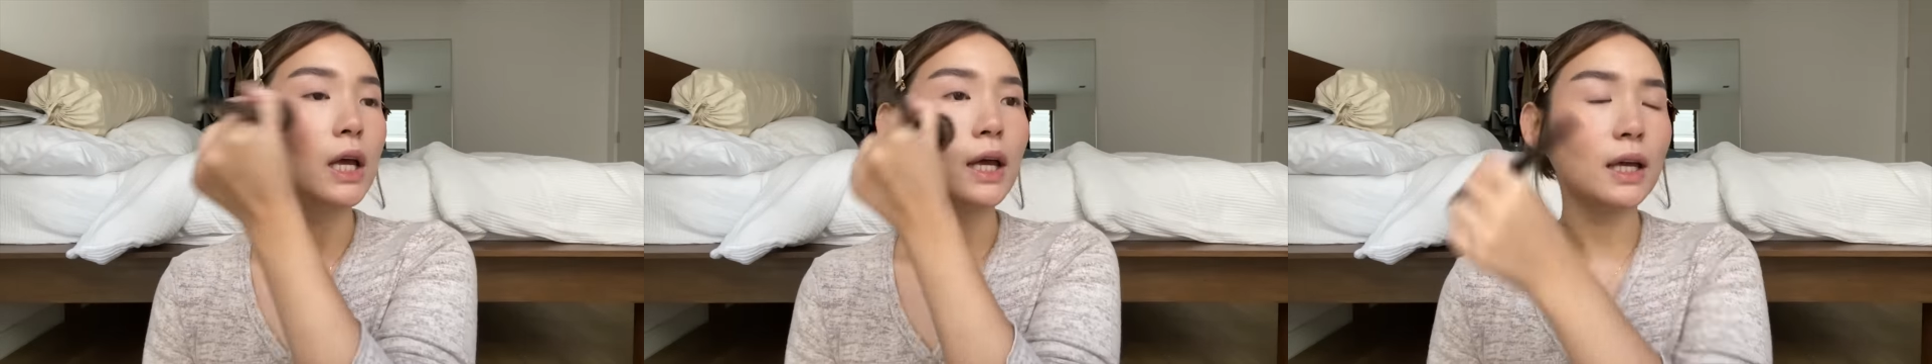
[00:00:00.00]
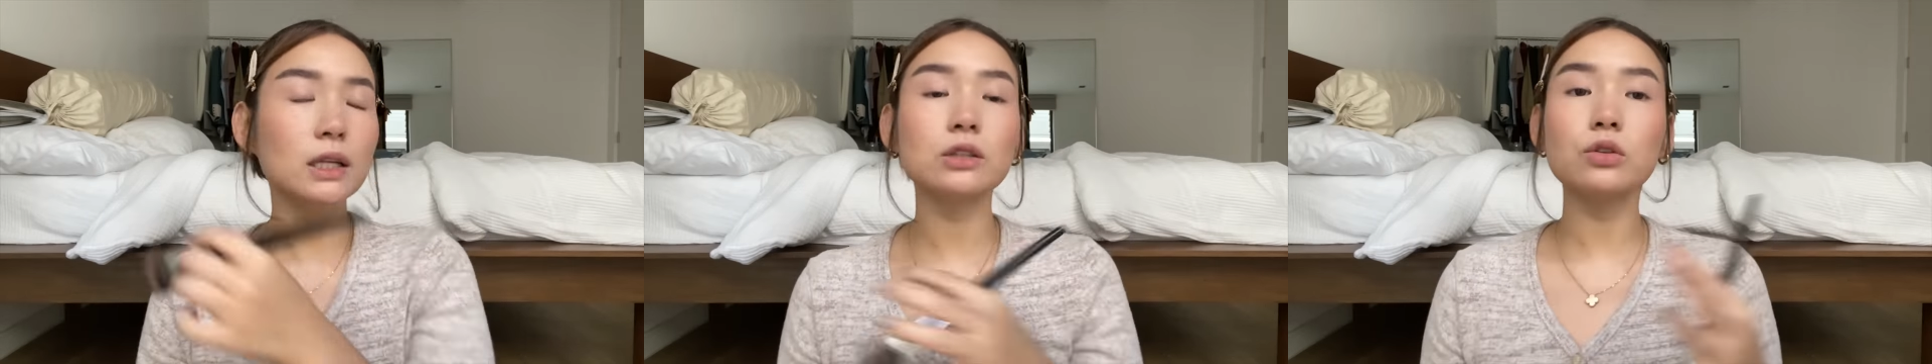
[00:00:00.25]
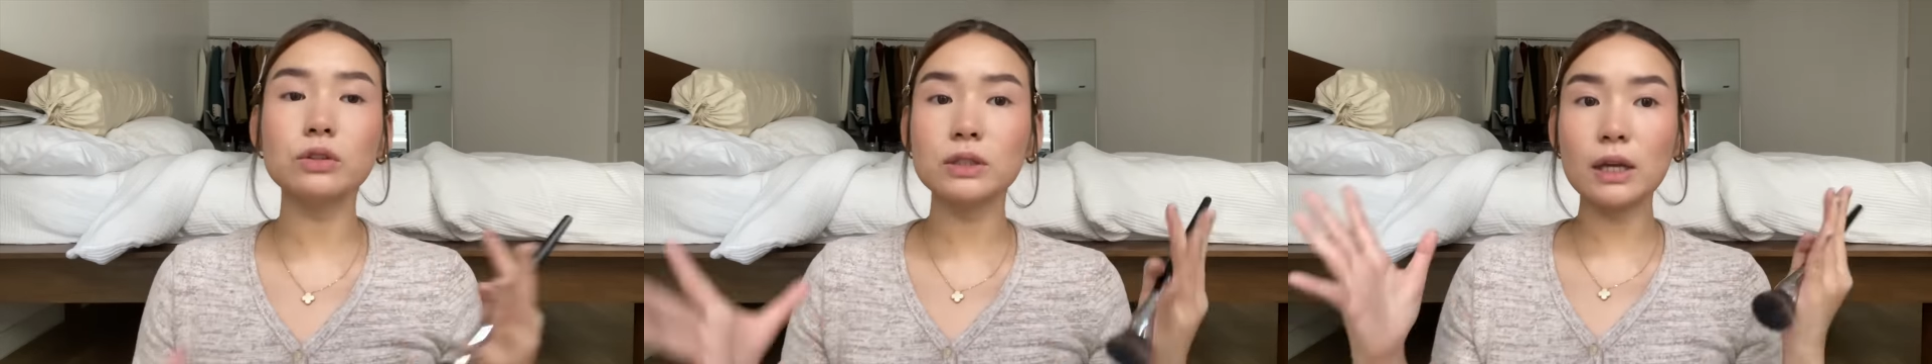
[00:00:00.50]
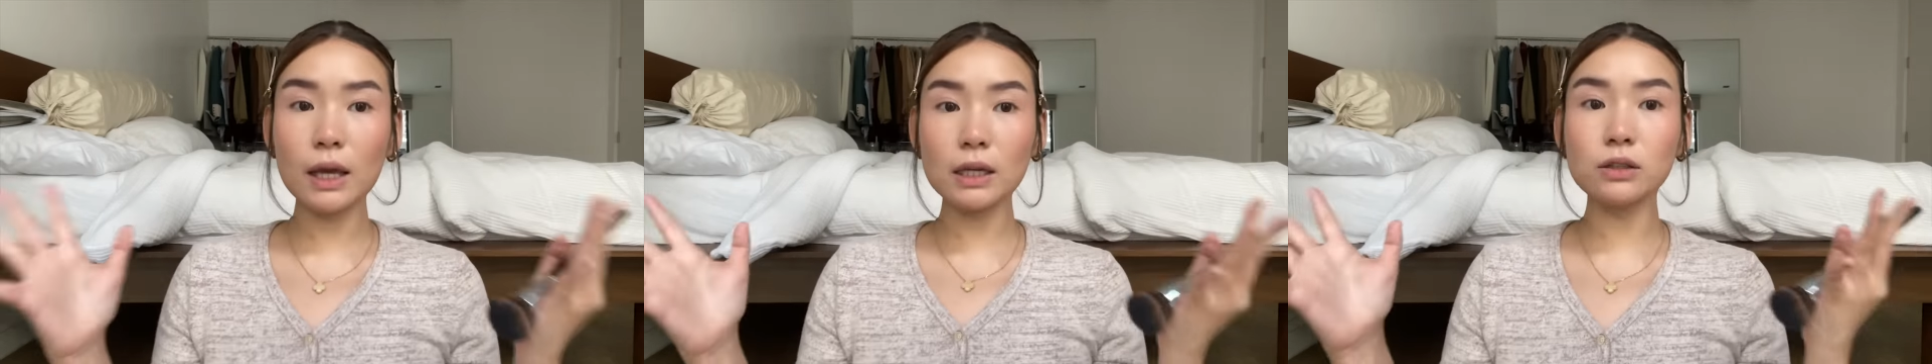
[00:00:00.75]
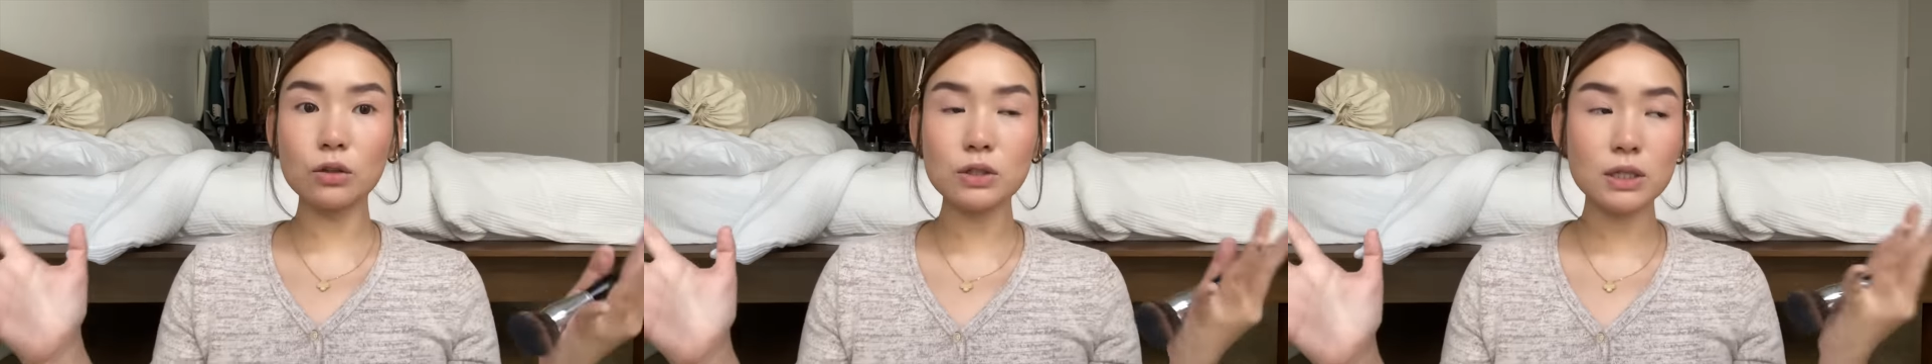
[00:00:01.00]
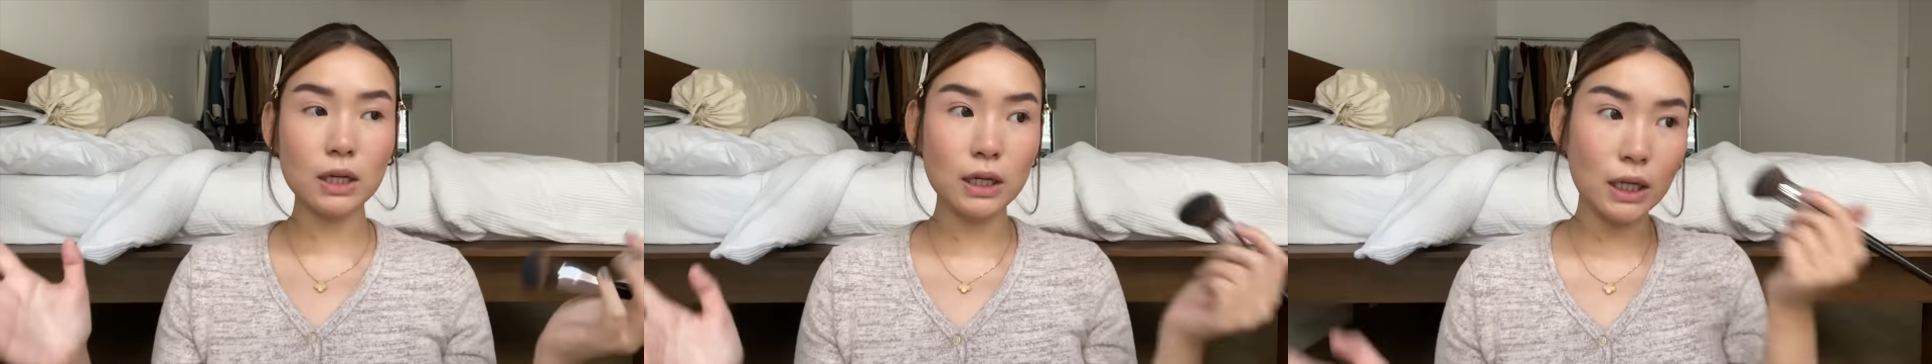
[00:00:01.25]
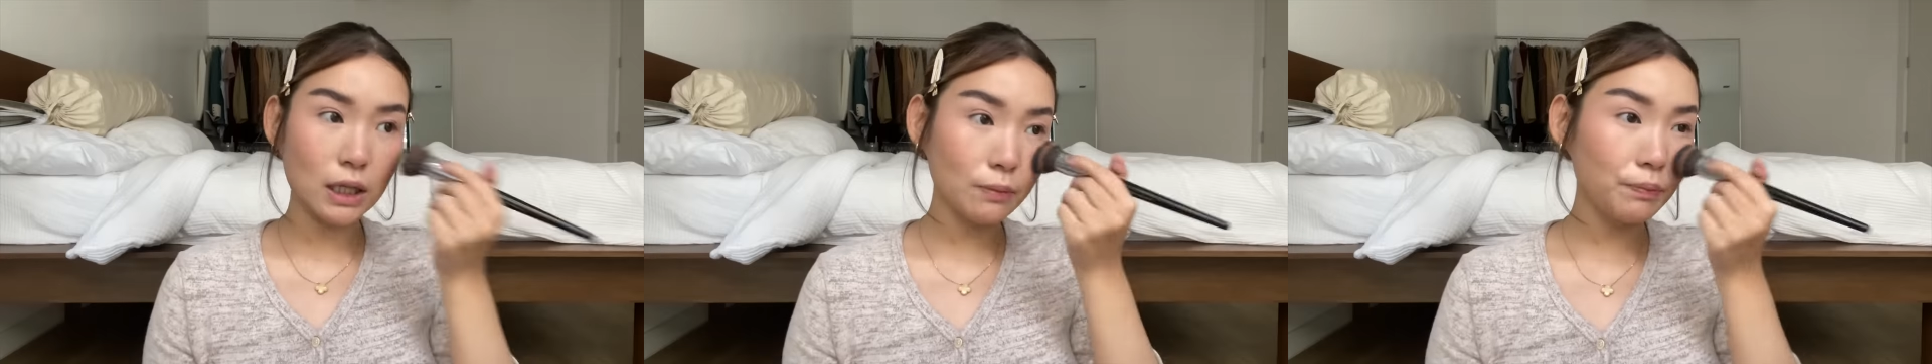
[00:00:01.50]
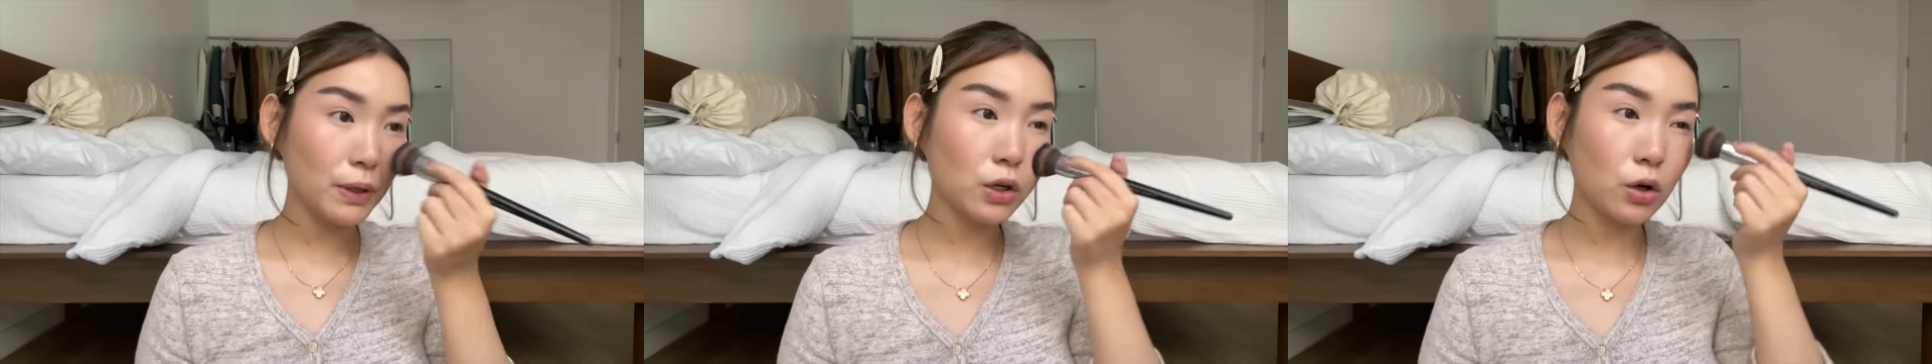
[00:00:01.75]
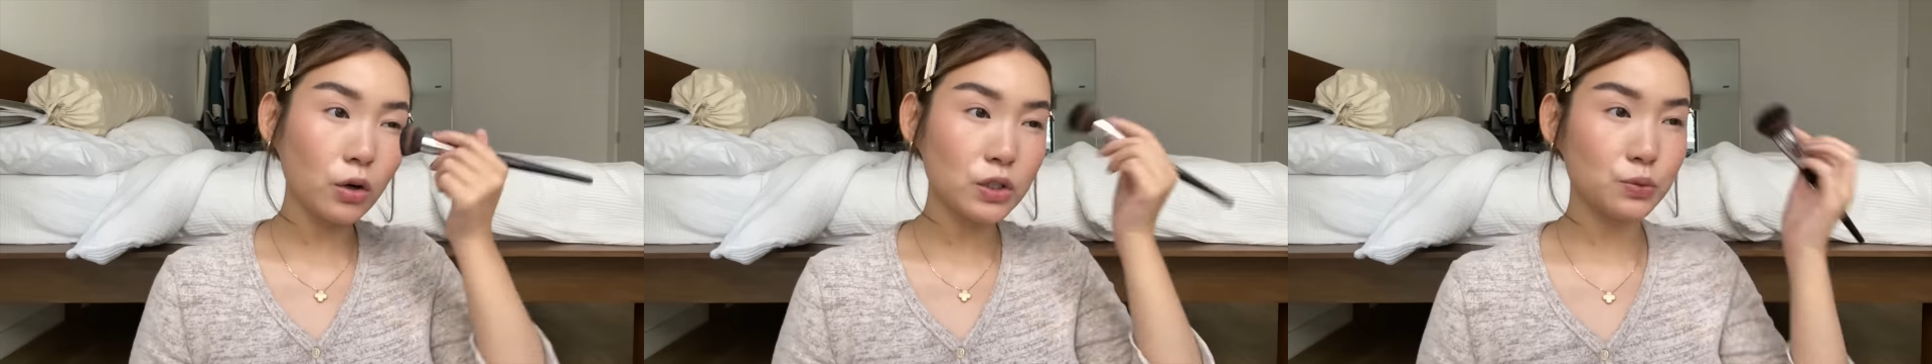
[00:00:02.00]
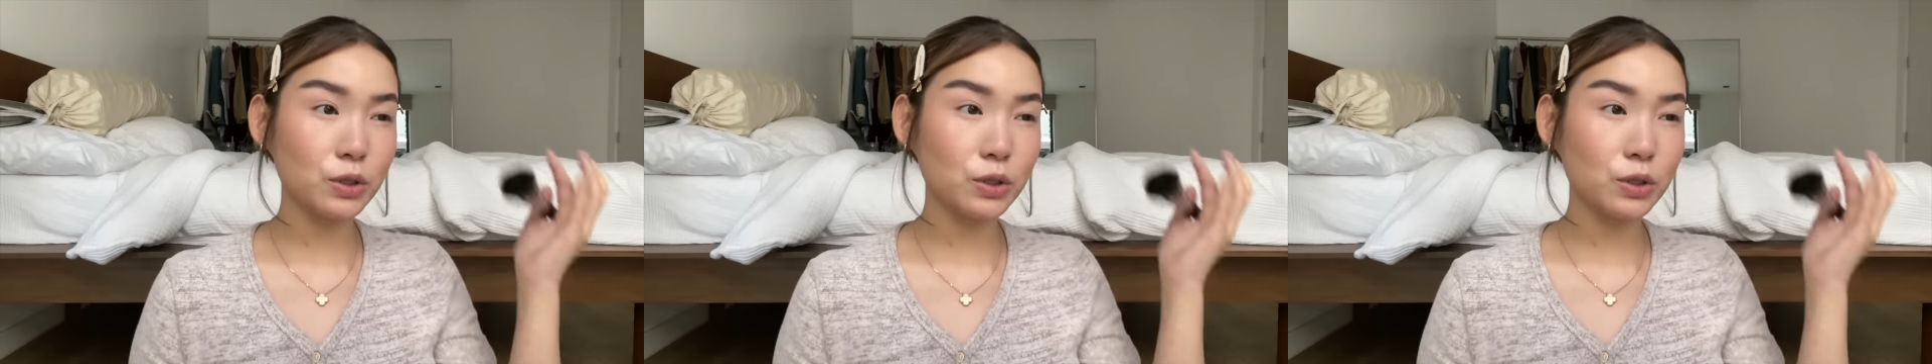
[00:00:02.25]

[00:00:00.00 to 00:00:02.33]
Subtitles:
And it looks, again, it looks clean because